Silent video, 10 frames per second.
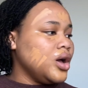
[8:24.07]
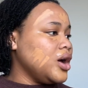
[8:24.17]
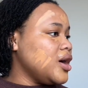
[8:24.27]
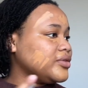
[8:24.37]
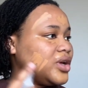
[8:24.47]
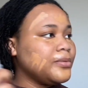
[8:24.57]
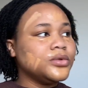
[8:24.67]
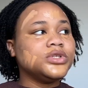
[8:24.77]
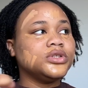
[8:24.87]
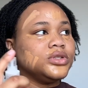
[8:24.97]
After
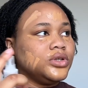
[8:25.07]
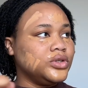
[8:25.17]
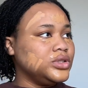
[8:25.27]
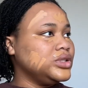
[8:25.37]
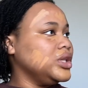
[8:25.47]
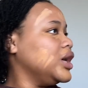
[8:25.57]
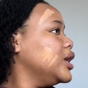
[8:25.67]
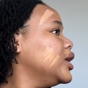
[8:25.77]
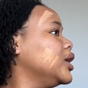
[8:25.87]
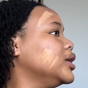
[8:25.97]
putting the concealer
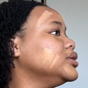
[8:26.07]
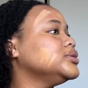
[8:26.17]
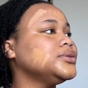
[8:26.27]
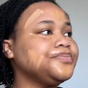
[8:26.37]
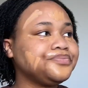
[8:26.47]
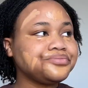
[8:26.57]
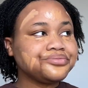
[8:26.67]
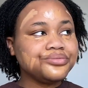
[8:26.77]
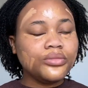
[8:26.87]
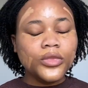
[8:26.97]

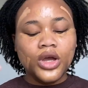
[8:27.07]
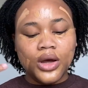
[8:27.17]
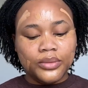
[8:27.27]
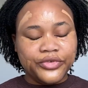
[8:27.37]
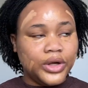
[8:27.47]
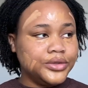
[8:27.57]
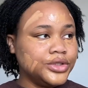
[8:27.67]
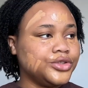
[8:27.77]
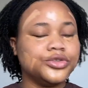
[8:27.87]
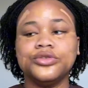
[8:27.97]
and
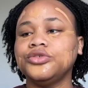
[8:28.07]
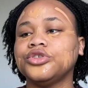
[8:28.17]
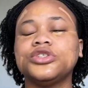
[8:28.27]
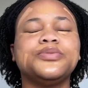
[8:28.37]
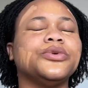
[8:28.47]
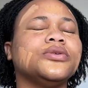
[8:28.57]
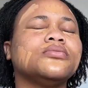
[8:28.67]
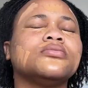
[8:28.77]
foundation, just spray